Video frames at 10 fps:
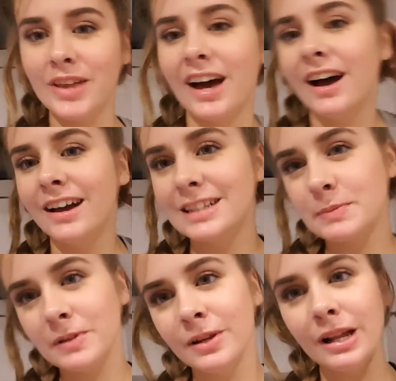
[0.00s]
there! It's
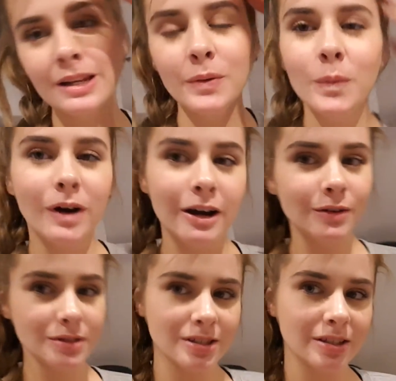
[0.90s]
been a little
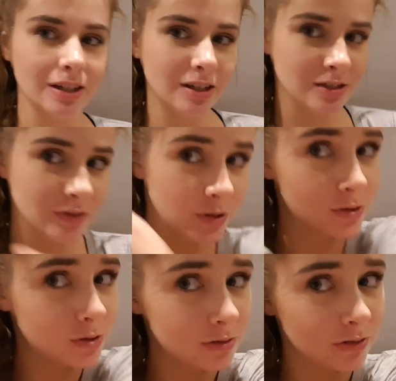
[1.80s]
while since I last
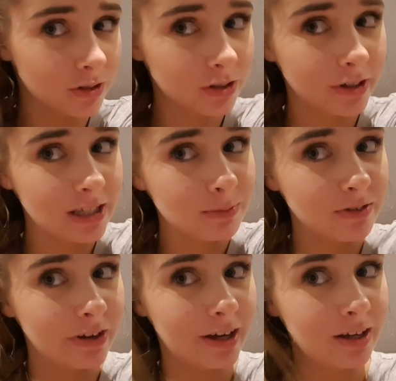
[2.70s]
vlogged. Oh, I've got a crazy bit
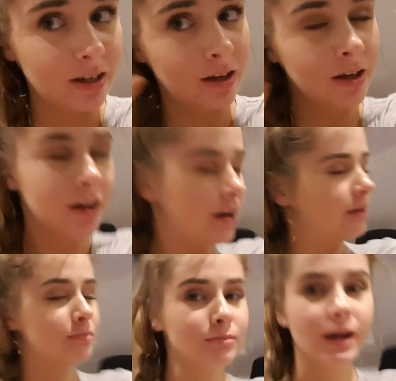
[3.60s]
of hair here.
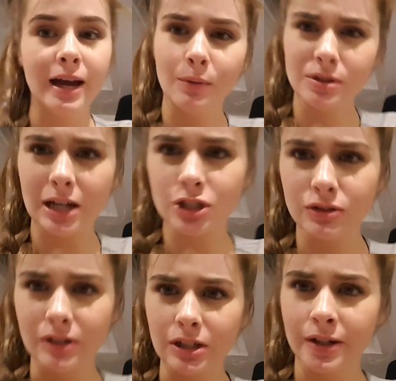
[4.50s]
My hair was actually
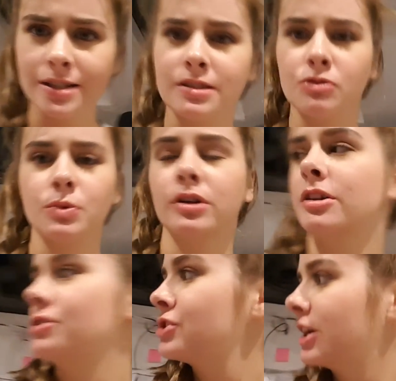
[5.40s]
really crazy this morning. I
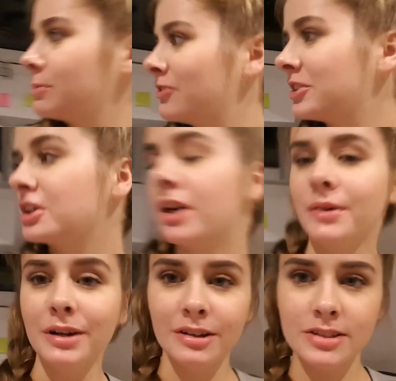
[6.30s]
just checked the video
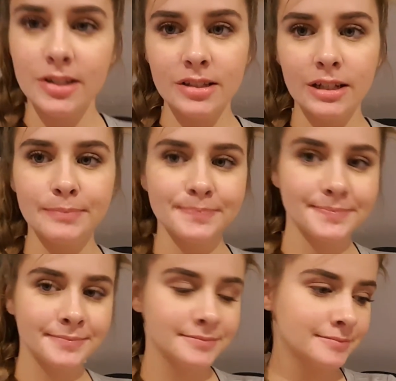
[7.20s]
and I was just like,
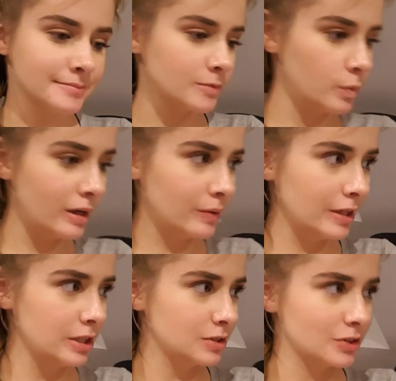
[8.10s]
wow,
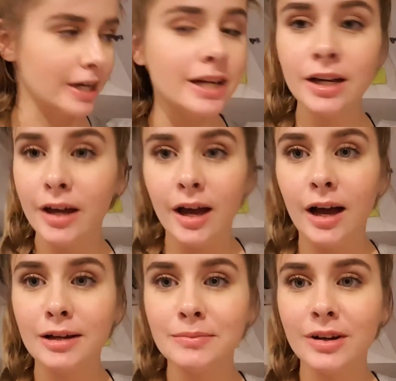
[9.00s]
I looked great.
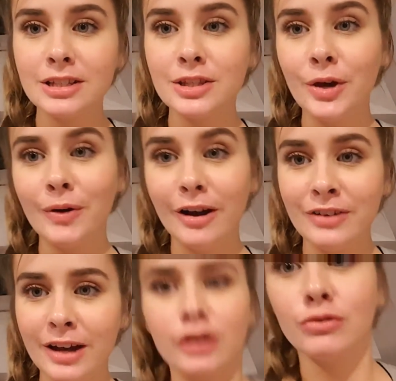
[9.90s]
So I've
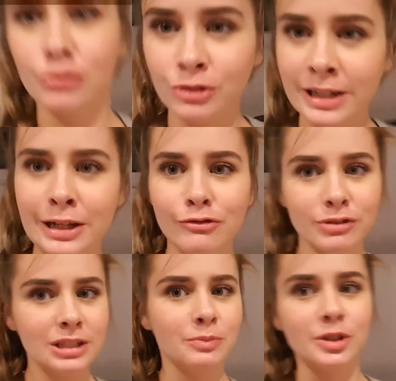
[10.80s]
had a really,
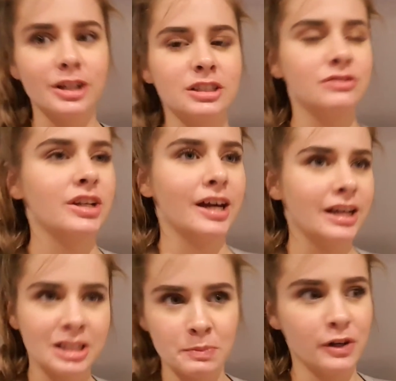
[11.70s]
really productive day.
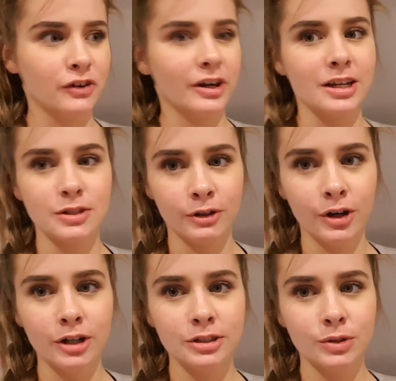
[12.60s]
It's been great. So
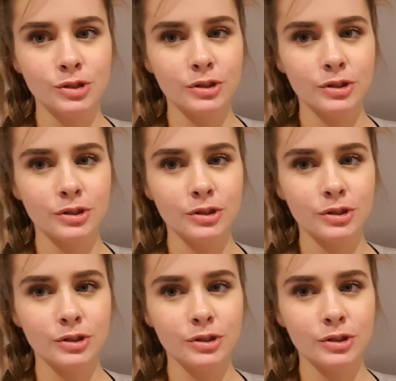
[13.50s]
I told